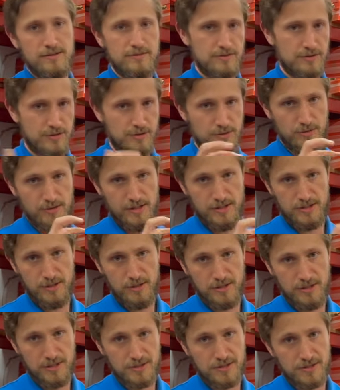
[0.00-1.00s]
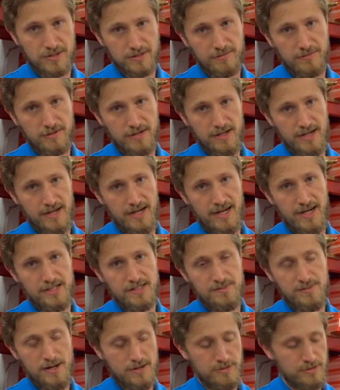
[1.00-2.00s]
just only two digits on the front,
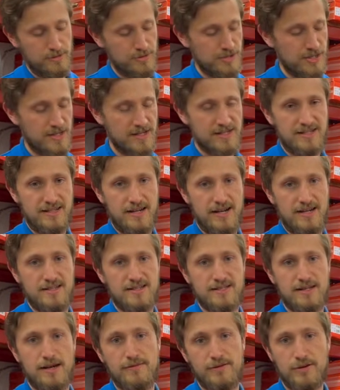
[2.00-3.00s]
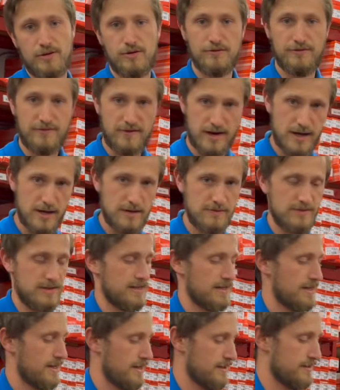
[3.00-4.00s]
indicates manual adjust. 8705
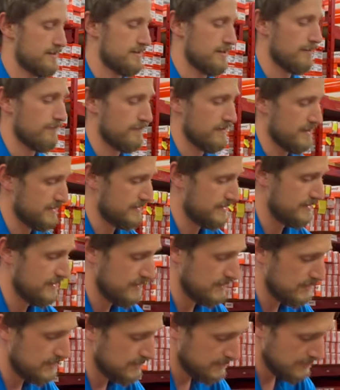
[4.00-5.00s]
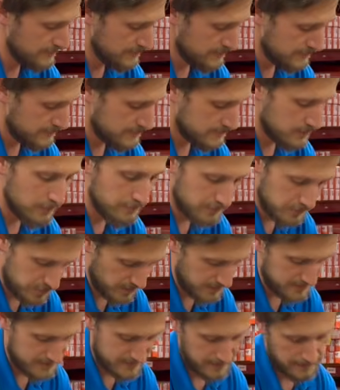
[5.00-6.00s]
indicates FSD
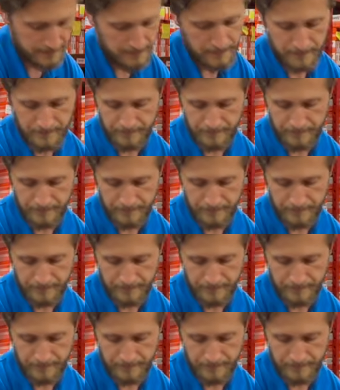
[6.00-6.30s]
self-adjusting.